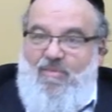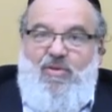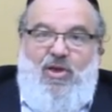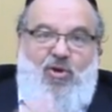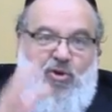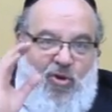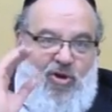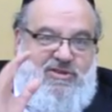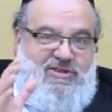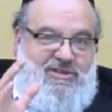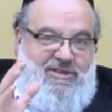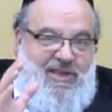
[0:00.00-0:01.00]

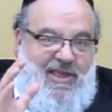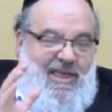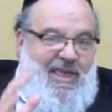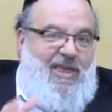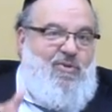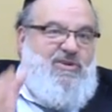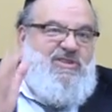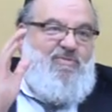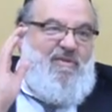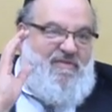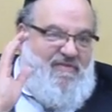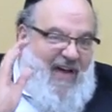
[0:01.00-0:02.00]
because he was
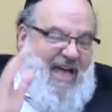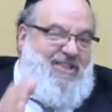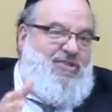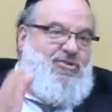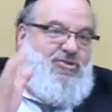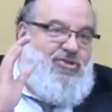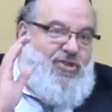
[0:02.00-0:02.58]
mevatel